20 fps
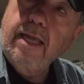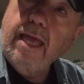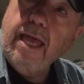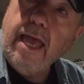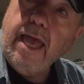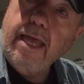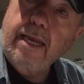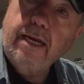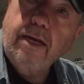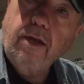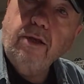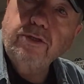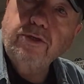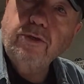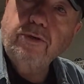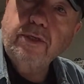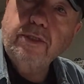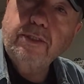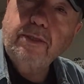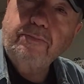and it
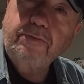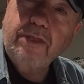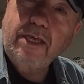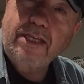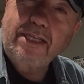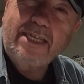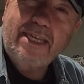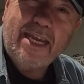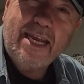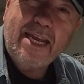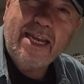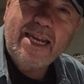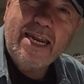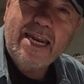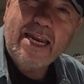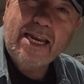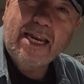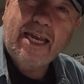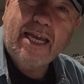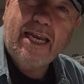also hooks up with a
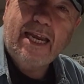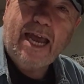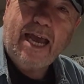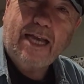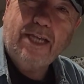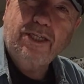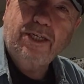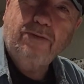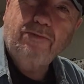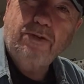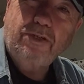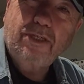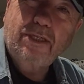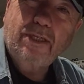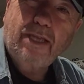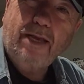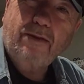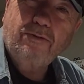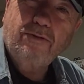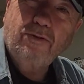DIN connection, which
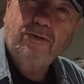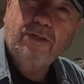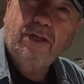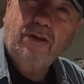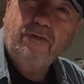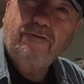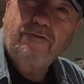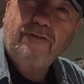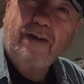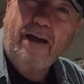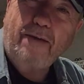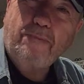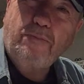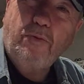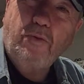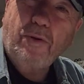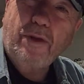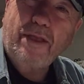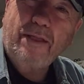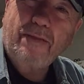is like those little five
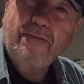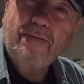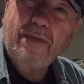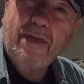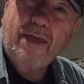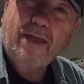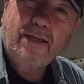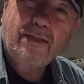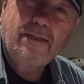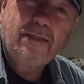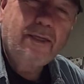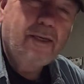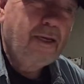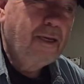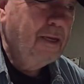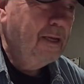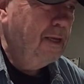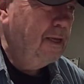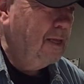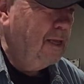point things.
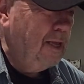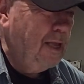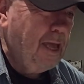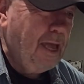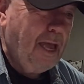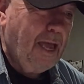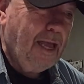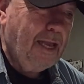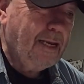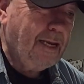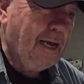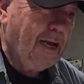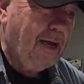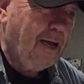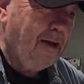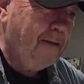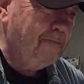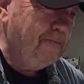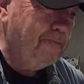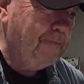And
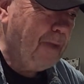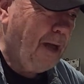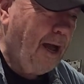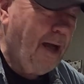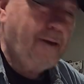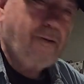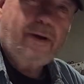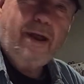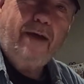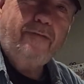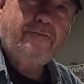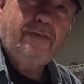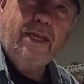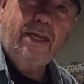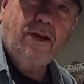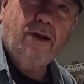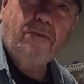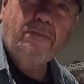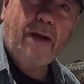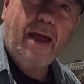um, I don't have
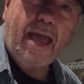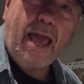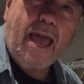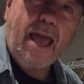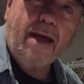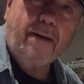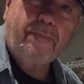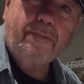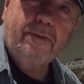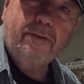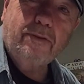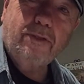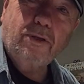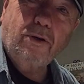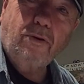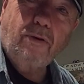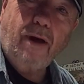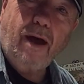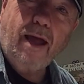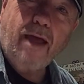DIN on my amp,
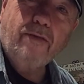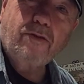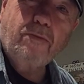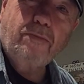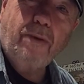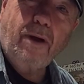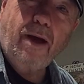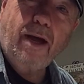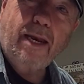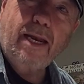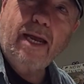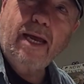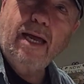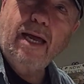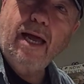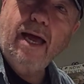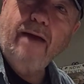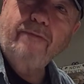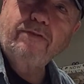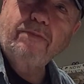so I either bought
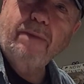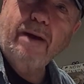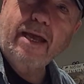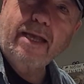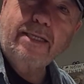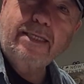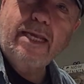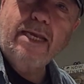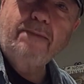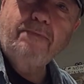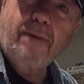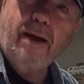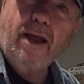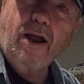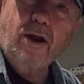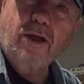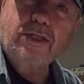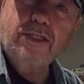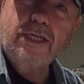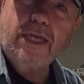I have to buy a DIN by
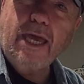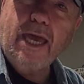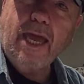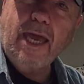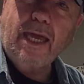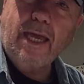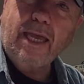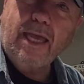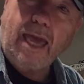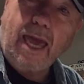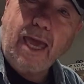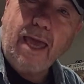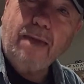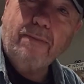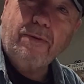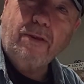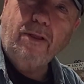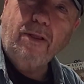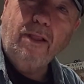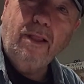RCA
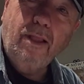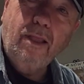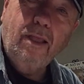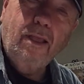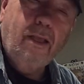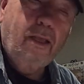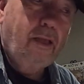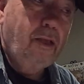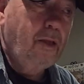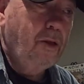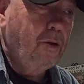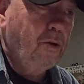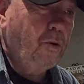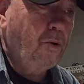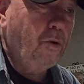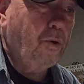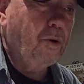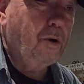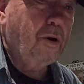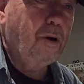cable,
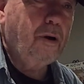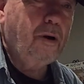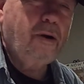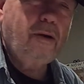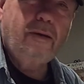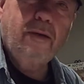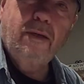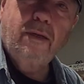or